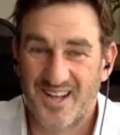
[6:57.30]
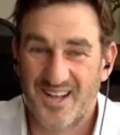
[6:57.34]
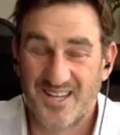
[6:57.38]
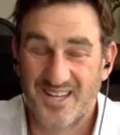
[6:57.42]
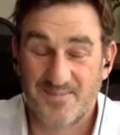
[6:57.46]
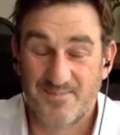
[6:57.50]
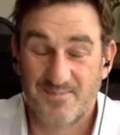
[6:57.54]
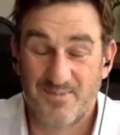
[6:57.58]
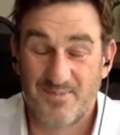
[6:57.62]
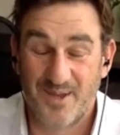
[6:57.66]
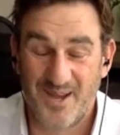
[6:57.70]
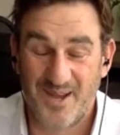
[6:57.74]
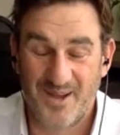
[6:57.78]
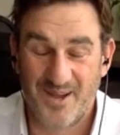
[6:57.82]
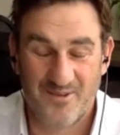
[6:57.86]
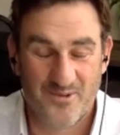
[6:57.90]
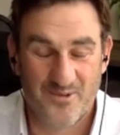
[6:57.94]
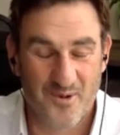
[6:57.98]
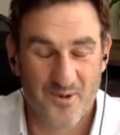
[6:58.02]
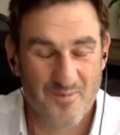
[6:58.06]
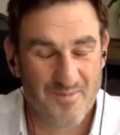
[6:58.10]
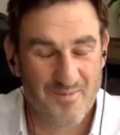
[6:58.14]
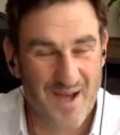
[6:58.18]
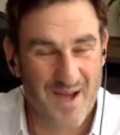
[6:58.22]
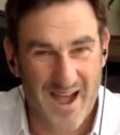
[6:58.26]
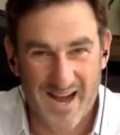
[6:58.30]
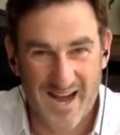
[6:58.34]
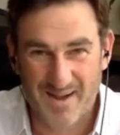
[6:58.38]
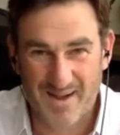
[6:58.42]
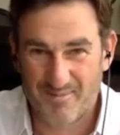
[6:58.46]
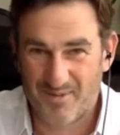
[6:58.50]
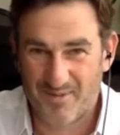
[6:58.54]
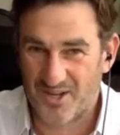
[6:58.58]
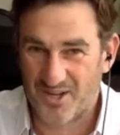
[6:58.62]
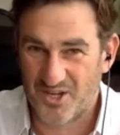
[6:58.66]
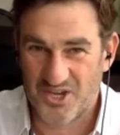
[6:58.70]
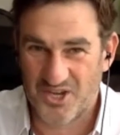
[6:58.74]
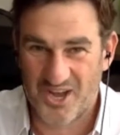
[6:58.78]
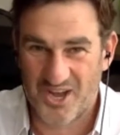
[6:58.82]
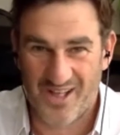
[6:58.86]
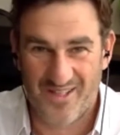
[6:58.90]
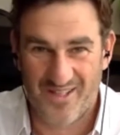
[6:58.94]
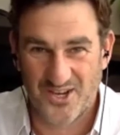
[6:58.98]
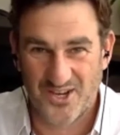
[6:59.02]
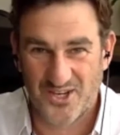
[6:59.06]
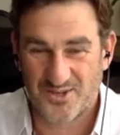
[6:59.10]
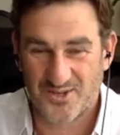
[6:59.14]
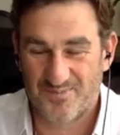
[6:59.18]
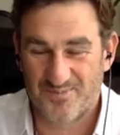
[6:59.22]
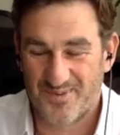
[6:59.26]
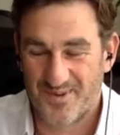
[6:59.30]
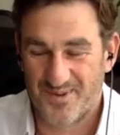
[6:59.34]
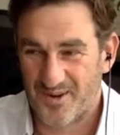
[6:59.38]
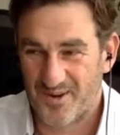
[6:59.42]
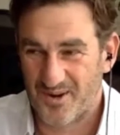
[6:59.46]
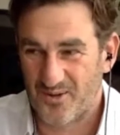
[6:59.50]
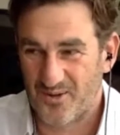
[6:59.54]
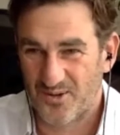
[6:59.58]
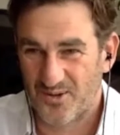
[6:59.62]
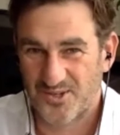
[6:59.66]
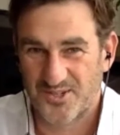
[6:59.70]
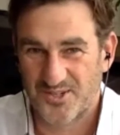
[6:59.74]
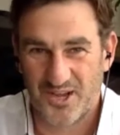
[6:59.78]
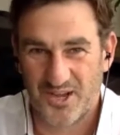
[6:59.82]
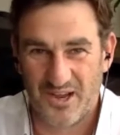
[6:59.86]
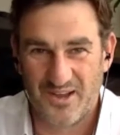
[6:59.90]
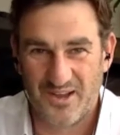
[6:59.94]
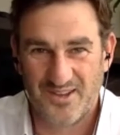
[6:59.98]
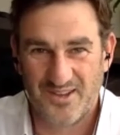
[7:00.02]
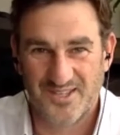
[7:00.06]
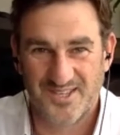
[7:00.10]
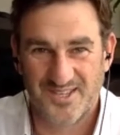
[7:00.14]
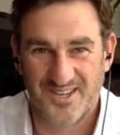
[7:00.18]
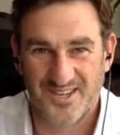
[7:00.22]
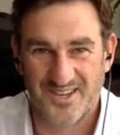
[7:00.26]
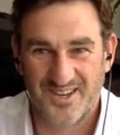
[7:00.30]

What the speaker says: It's been remarkably challenged, but also as